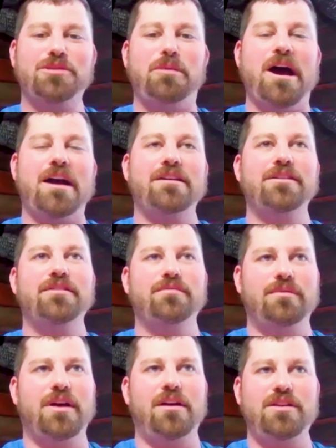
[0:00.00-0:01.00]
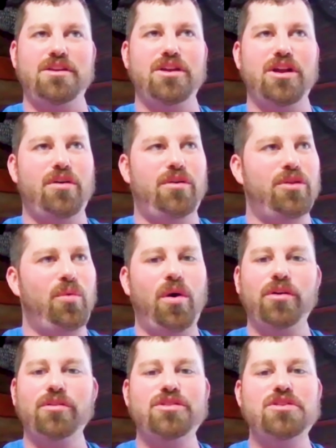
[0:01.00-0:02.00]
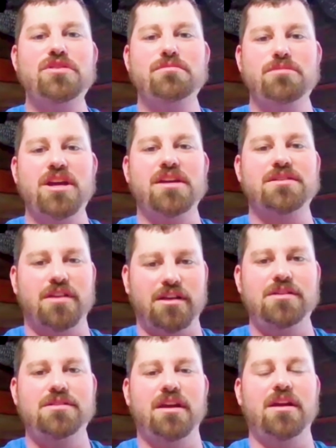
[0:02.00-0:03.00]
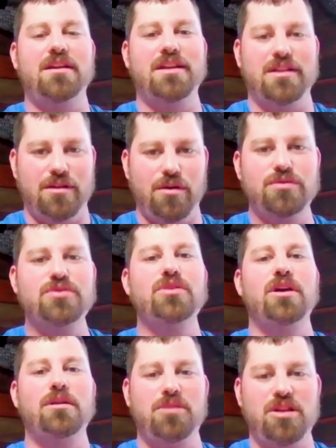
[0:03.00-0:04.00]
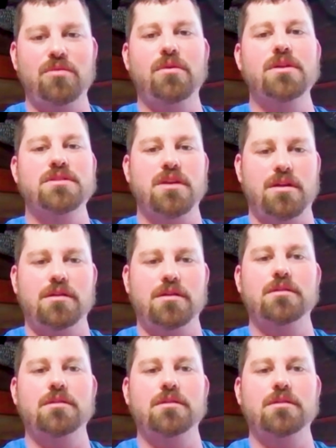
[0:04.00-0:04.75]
back on the one or two you miss, like you said, those are going to be the ones that